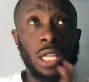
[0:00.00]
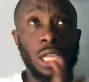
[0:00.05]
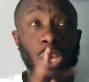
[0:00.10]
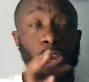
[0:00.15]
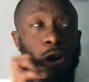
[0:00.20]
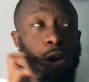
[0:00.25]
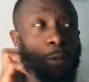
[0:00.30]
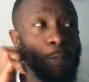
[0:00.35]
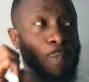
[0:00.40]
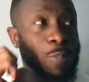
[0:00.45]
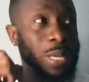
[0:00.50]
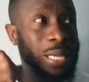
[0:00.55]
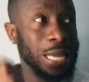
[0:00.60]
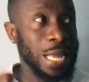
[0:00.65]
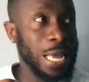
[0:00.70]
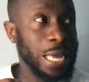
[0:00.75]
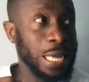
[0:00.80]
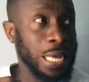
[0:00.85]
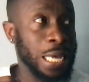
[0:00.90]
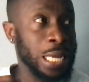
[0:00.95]
they are
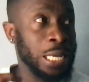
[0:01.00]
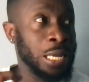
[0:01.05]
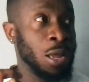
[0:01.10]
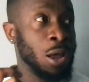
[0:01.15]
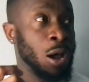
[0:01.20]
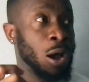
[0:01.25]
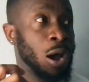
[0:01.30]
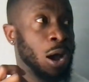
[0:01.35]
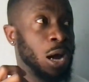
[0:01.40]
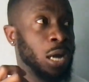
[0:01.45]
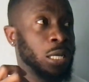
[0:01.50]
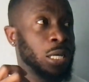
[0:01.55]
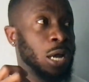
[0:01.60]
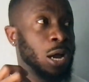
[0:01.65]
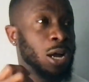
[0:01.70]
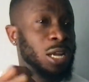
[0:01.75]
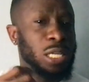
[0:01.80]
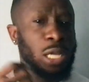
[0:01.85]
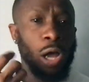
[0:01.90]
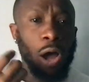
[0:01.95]
playing on
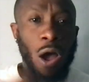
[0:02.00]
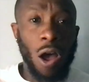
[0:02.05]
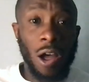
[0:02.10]
on the